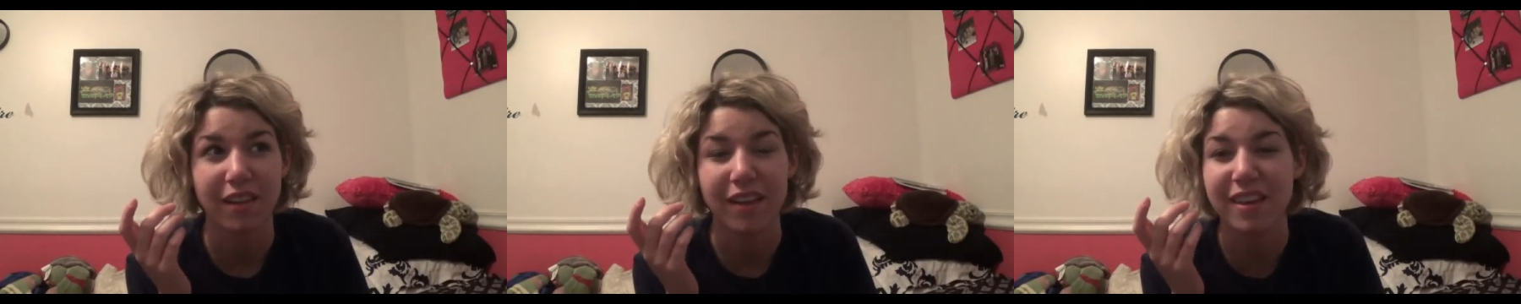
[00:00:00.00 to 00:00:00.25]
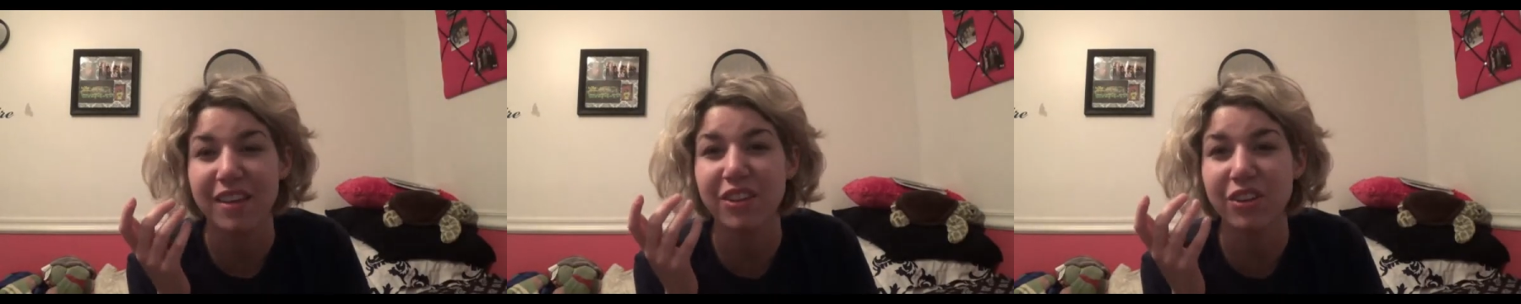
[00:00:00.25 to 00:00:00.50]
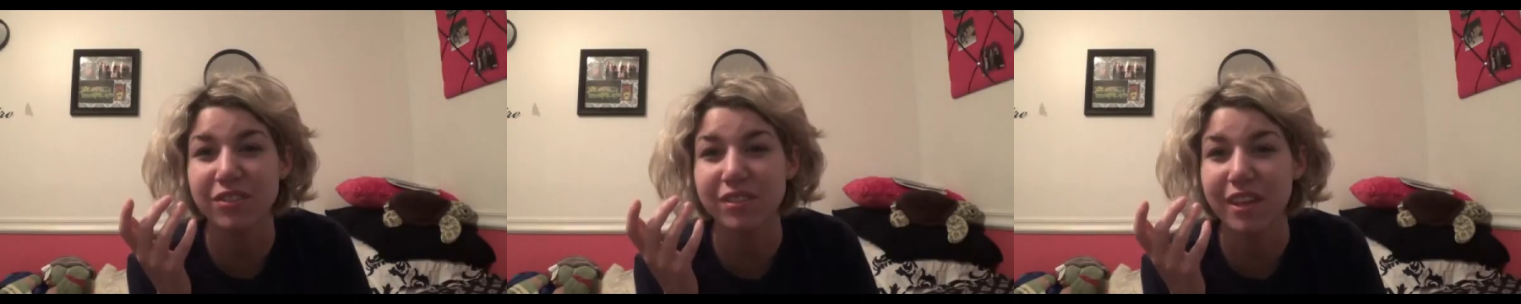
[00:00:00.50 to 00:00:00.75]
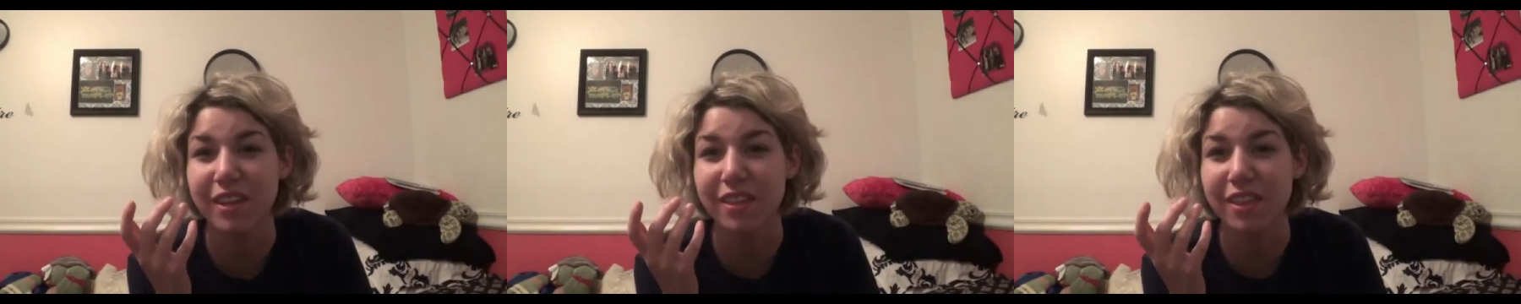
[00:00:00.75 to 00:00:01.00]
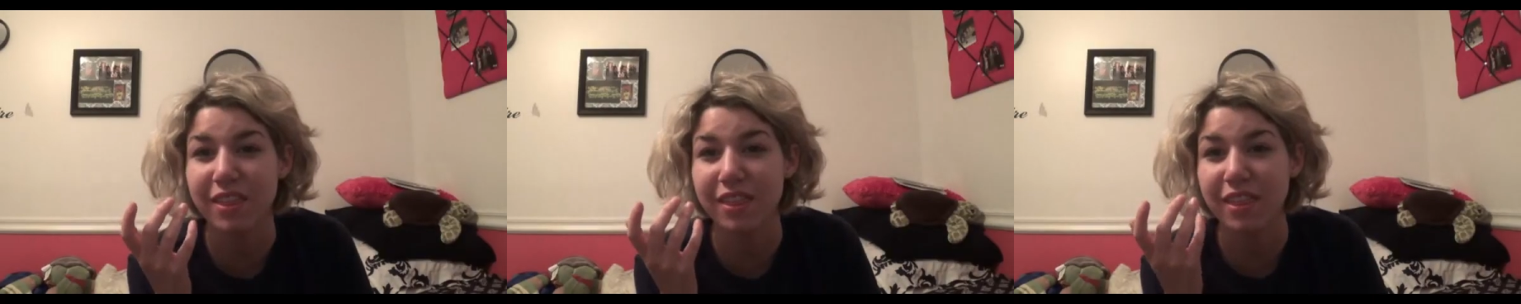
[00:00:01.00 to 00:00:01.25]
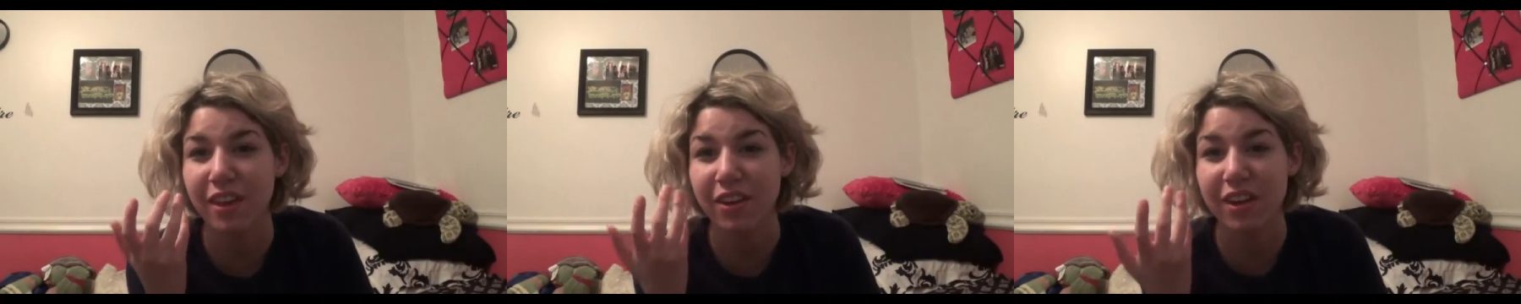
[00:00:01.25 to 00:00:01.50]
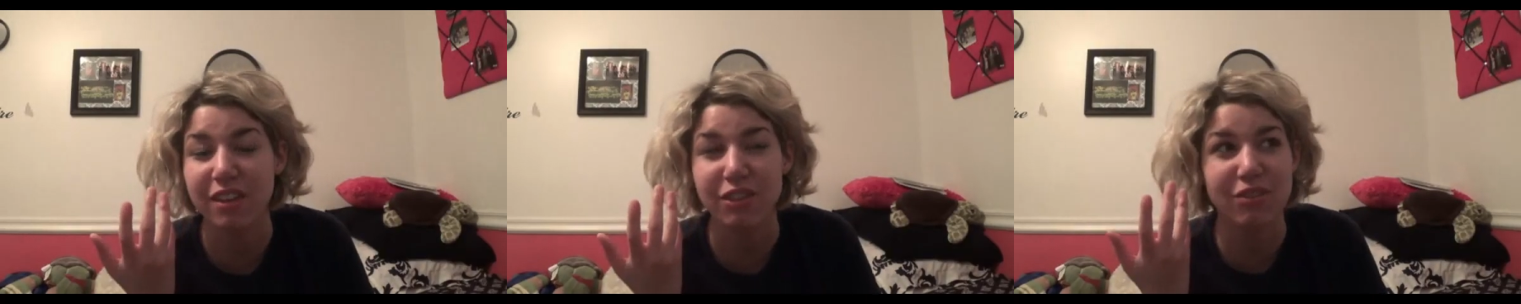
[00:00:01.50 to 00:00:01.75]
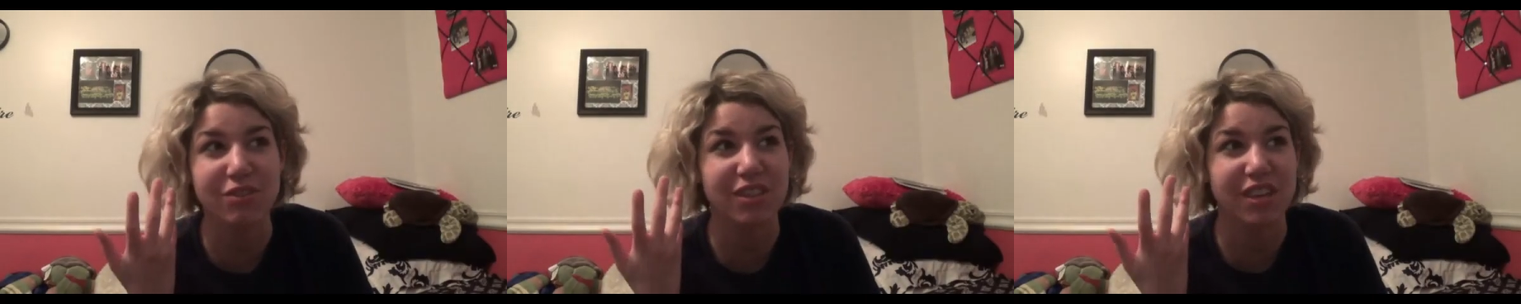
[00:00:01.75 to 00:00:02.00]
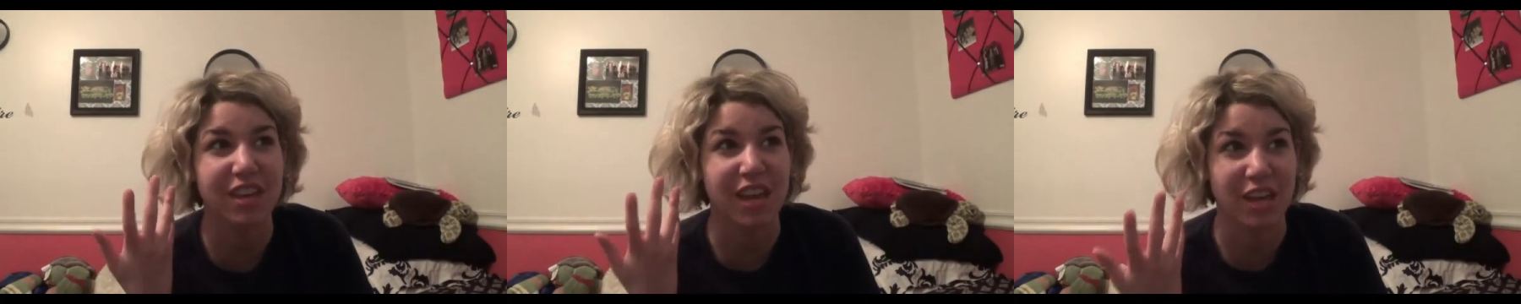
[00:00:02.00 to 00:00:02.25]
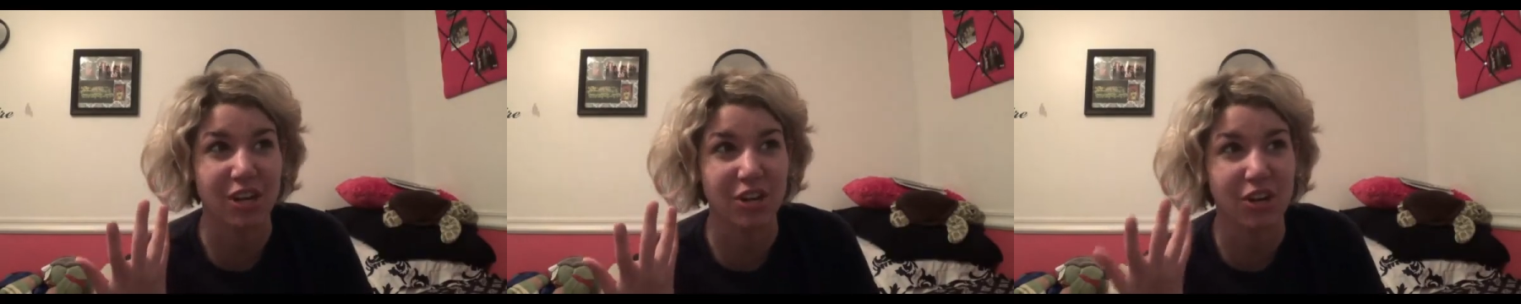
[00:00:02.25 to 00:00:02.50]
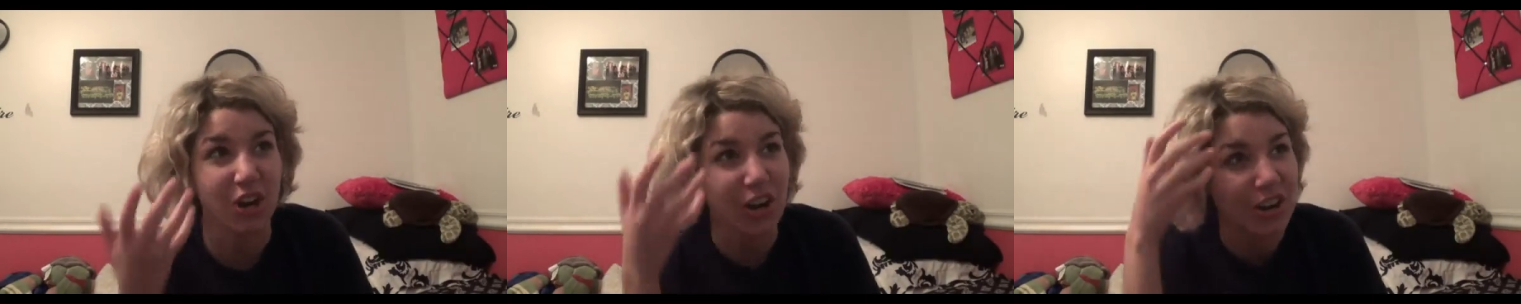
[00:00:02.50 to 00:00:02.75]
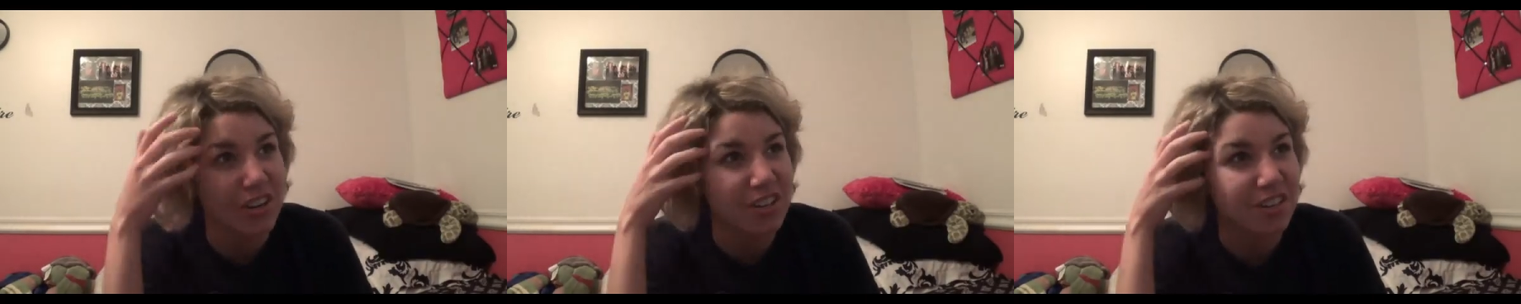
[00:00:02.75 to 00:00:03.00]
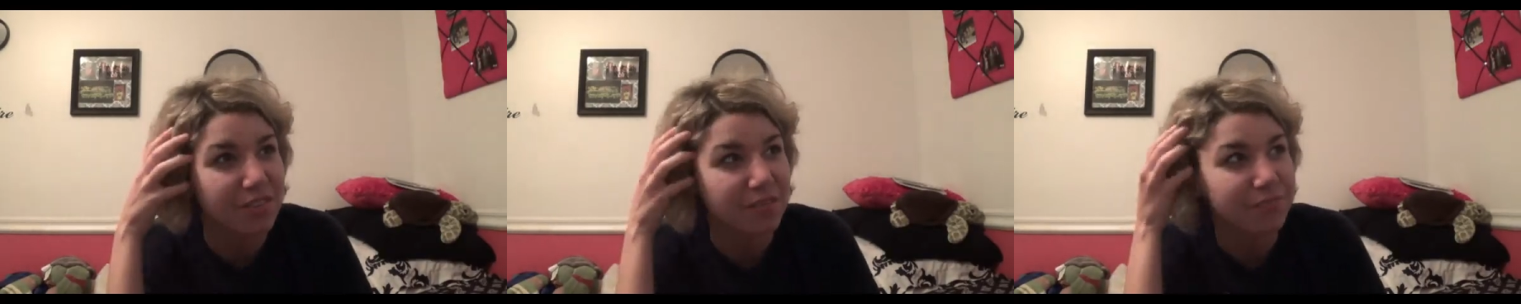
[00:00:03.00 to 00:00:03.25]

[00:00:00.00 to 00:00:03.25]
It looks like they're either in the kindergarten,